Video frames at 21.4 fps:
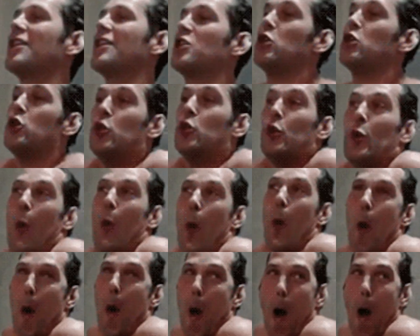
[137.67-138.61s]
And oh yeah,
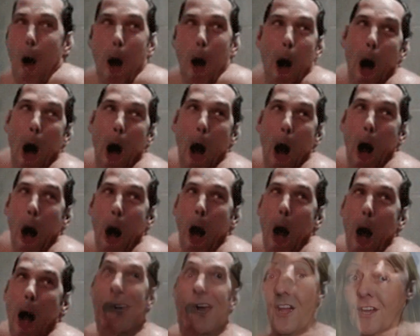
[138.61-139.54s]
these
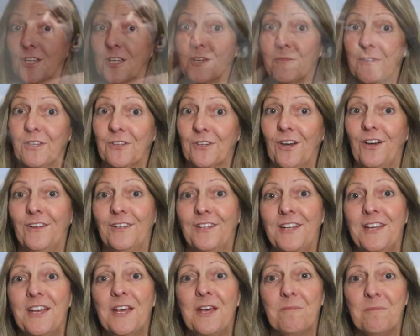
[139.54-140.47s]
showers are communal,
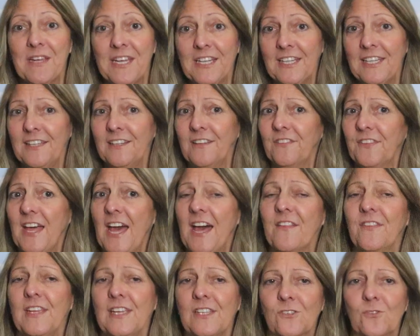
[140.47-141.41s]
meaning
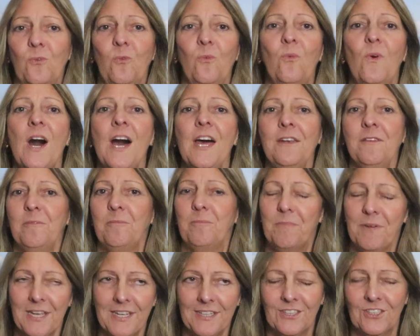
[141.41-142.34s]
that it's one
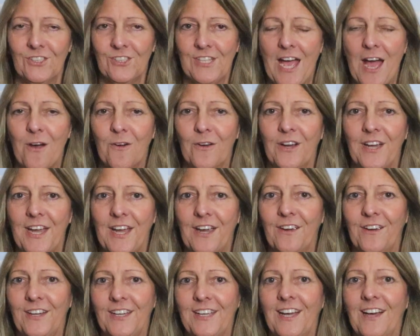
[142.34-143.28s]
big shower
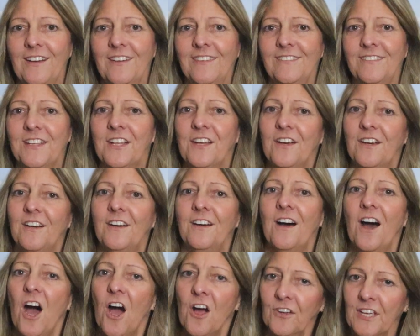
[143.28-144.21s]
area.
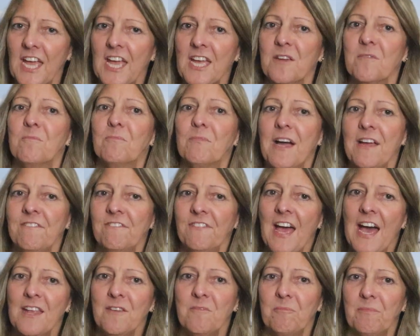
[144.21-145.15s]
Okay, my
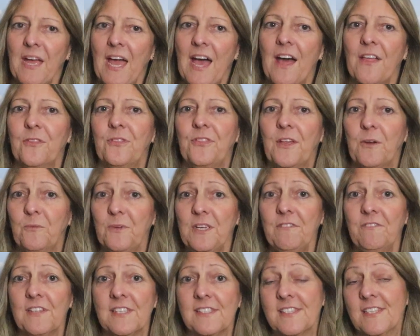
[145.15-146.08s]
Vatn bath that
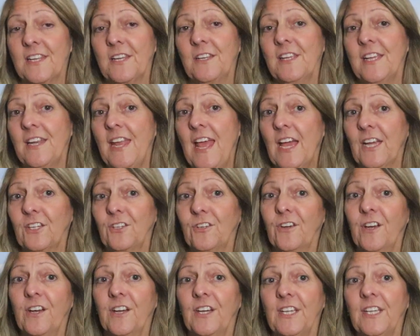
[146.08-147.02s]
we visited in
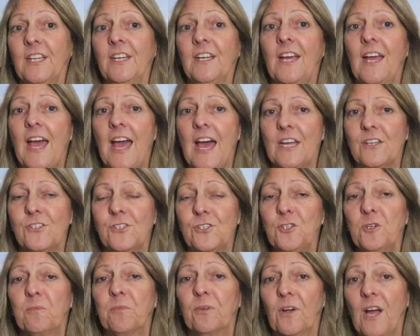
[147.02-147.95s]
Akureyri had
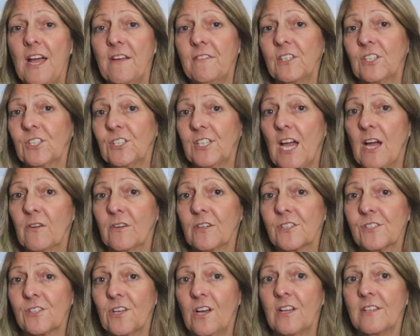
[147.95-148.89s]
2 private shower
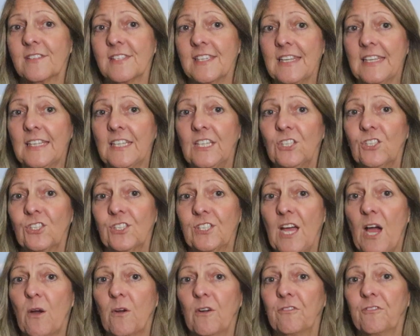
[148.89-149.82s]
stalls in each
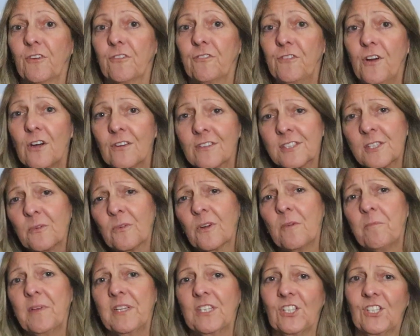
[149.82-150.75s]
shower for folks that were
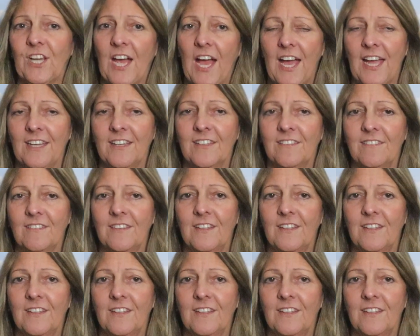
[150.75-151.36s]
a bit shy.